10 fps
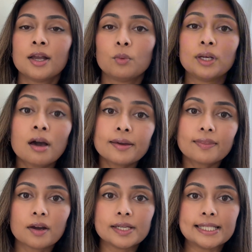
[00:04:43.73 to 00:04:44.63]
We liked
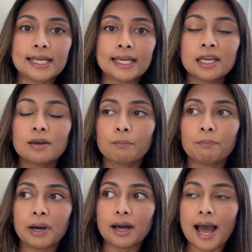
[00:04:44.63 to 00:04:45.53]
the idea,
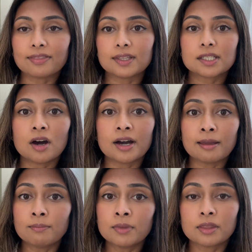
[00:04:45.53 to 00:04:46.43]
but at the
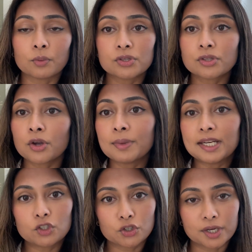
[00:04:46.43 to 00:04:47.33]
time there were so
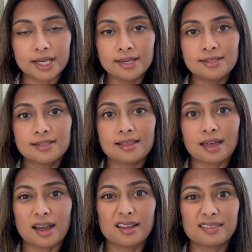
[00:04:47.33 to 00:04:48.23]
many trees
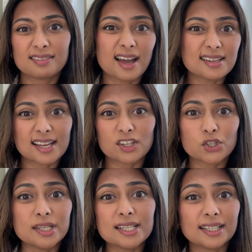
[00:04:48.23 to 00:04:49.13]
that that
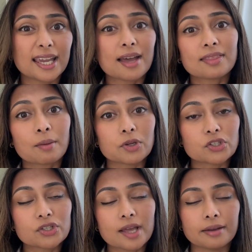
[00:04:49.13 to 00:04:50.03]
section didn't get that
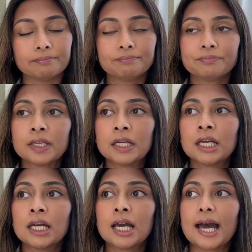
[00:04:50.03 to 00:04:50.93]
much sun.
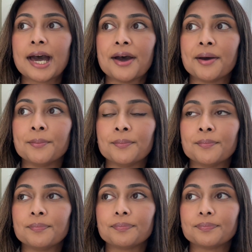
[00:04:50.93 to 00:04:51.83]

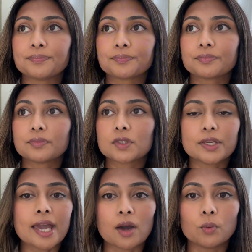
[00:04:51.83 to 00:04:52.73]
So
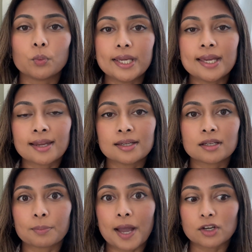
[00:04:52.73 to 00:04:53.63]
yeah, we ended
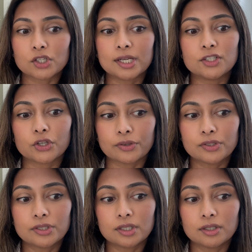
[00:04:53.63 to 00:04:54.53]
up actually
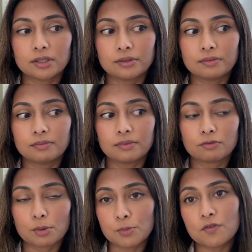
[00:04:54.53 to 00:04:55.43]
just
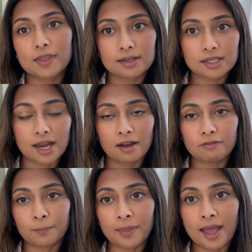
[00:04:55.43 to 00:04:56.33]
removing the turf
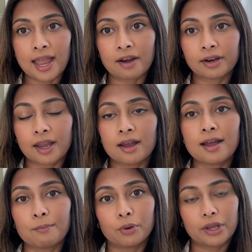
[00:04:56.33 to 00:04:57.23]
from that area
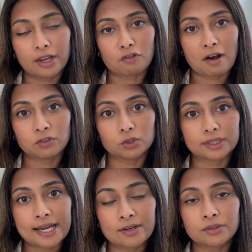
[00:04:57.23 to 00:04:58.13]
and putting gravel
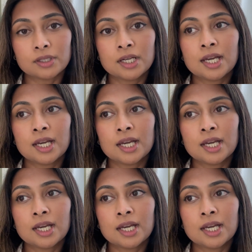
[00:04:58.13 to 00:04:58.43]
down.